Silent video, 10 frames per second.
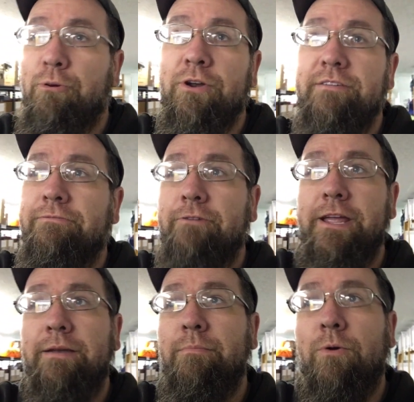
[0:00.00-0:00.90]
pretty
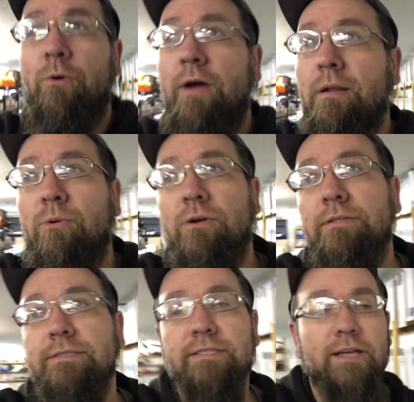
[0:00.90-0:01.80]
freaking incredible.
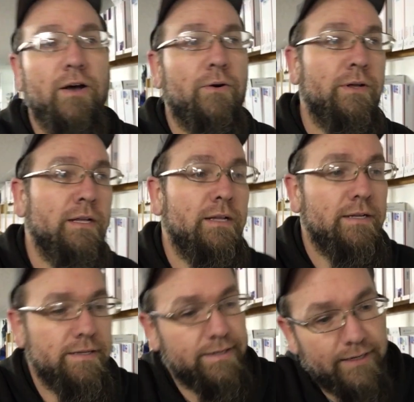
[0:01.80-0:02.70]
So
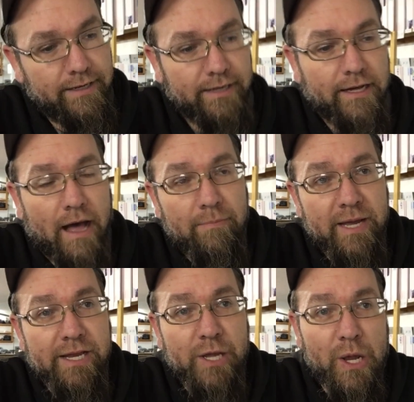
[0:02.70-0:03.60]
uh, I've
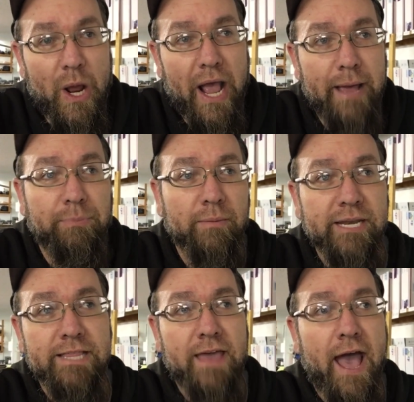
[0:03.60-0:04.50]
been
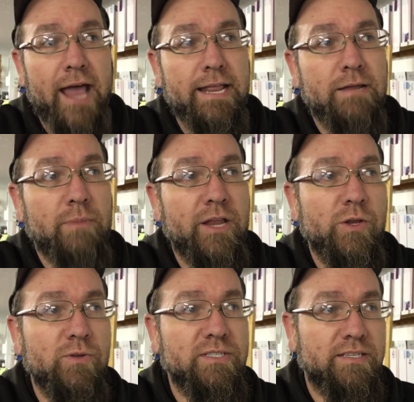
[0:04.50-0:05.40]
implementing that in my
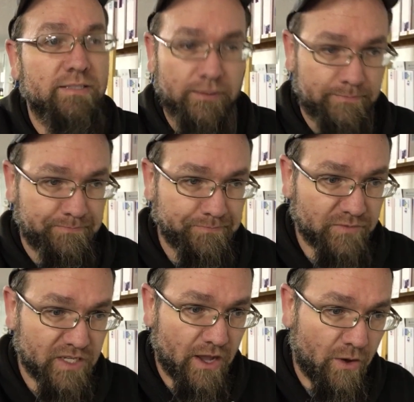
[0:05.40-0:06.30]
new system.
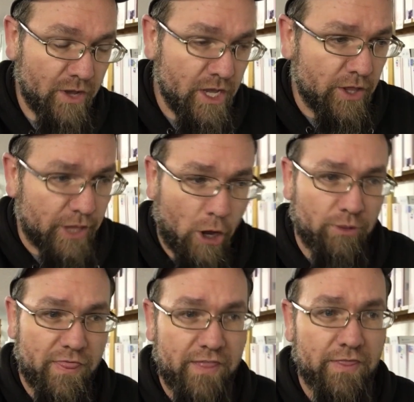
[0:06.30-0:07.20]
So the
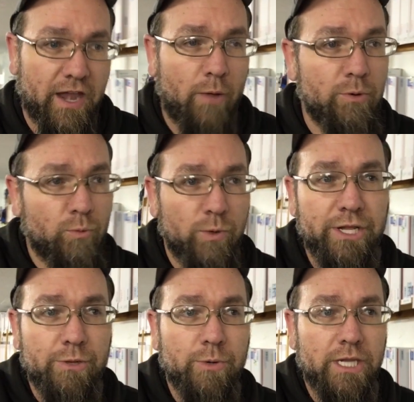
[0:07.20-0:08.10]
only thing that I would
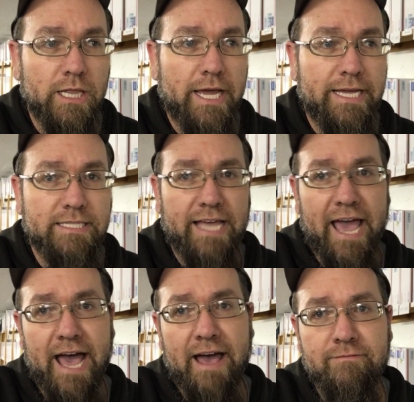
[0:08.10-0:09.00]
really, really like it to
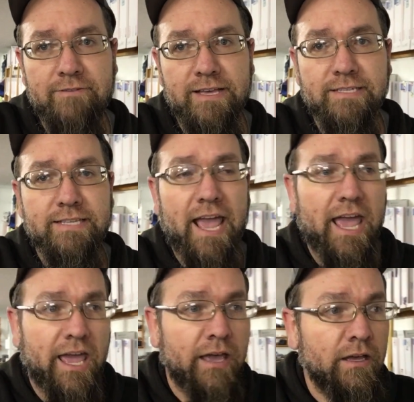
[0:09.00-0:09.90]
have is
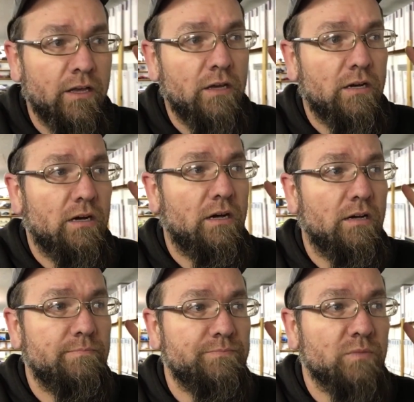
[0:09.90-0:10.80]
a
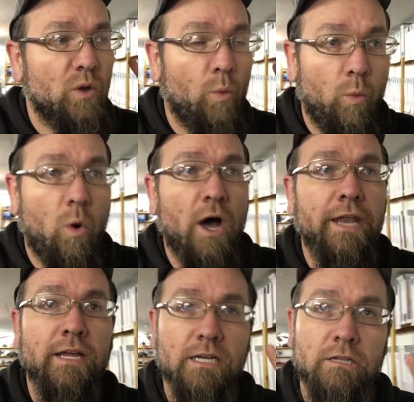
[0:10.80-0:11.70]
um,
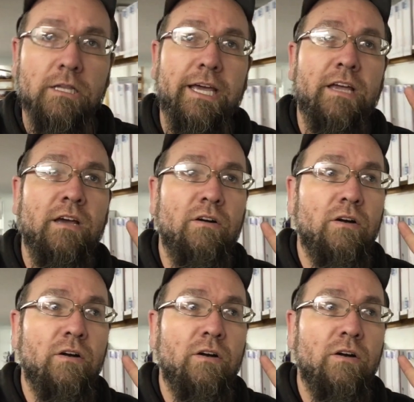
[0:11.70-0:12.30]
one-click